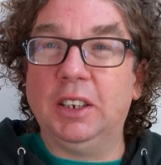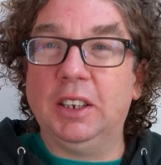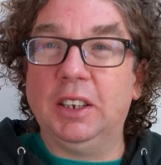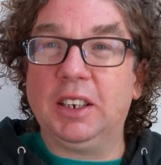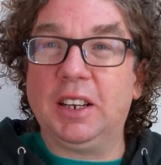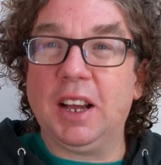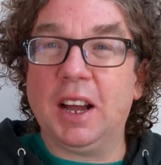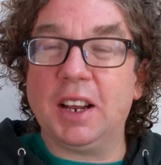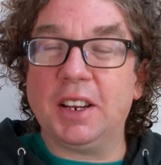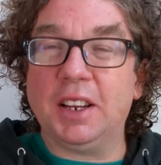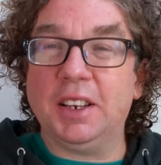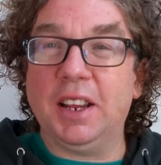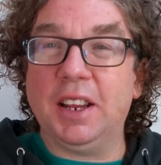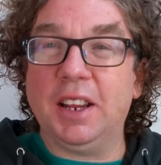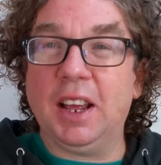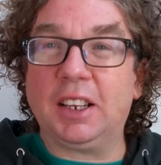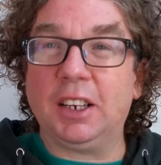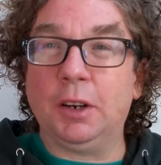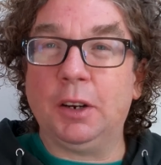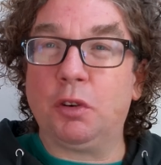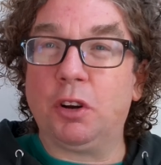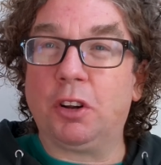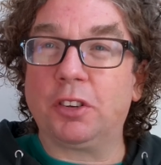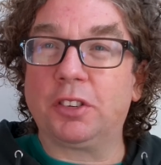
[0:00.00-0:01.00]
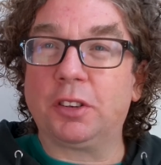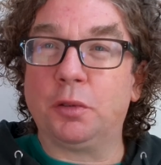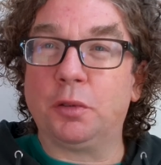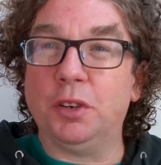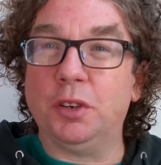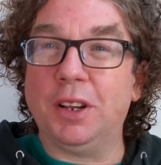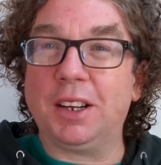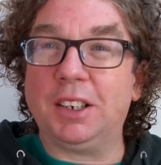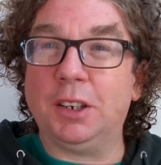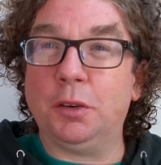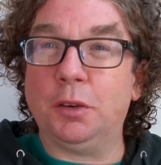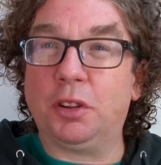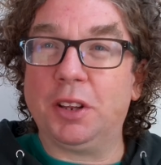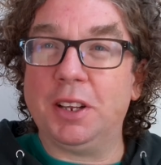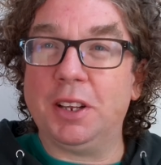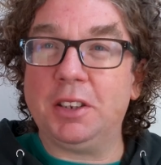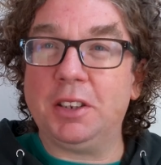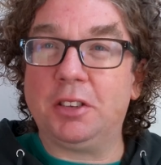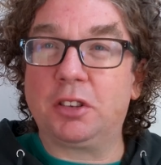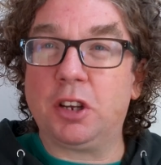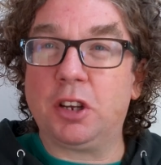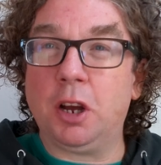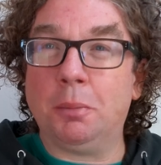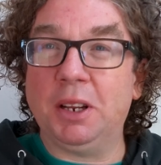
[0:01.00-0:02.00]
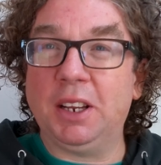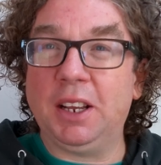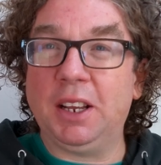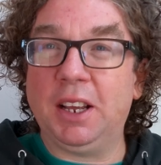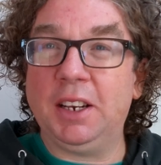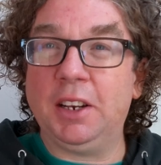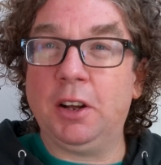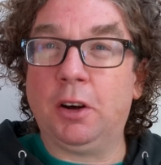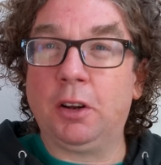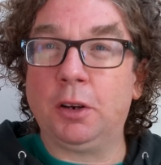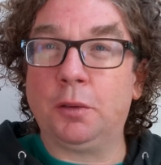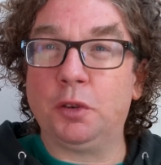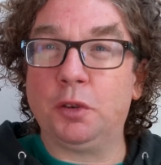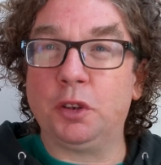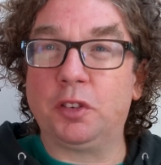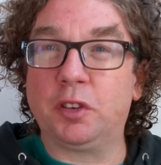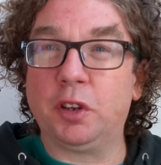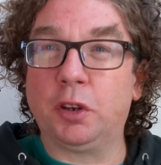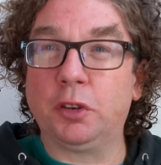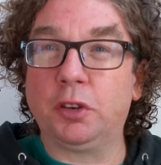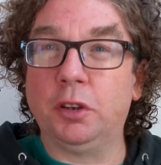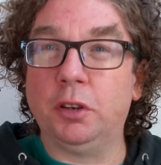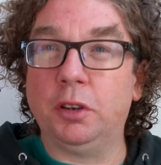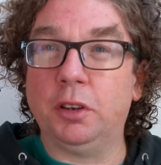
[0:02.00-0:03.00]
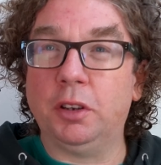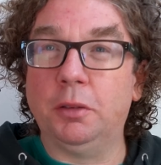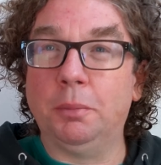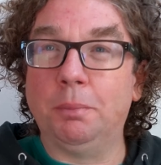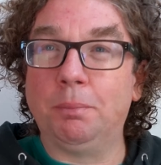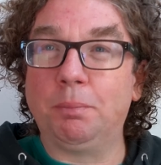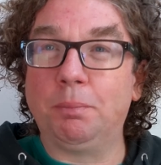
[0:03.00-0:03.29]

kind of negative, lots of negative things coming in all of a sudden,